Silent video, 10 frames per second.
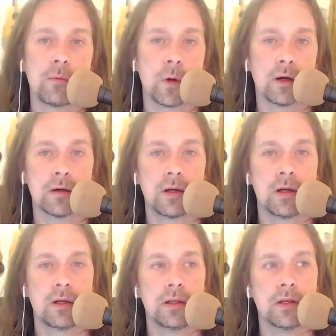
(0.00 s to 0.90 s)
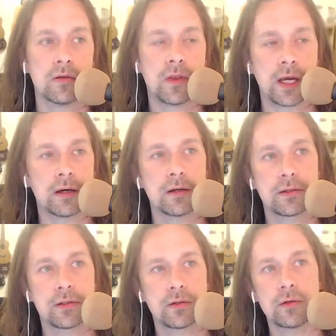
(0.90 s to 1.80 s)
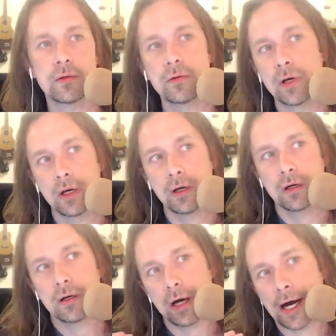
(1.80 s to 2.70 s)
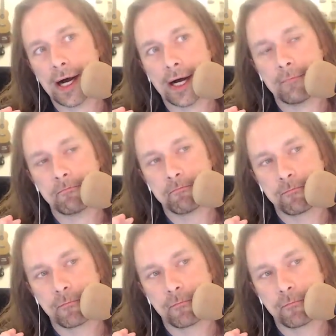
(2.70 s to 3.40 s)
Where you're there to um,